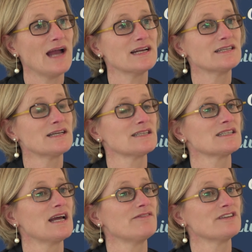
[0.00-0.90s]
And it
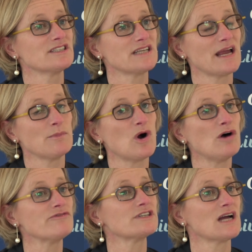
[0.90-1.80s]
doesn't have the same
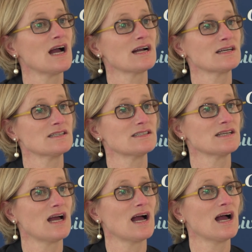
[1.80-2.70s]
off
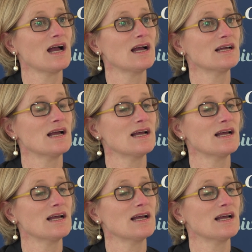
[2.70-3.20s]
target uh,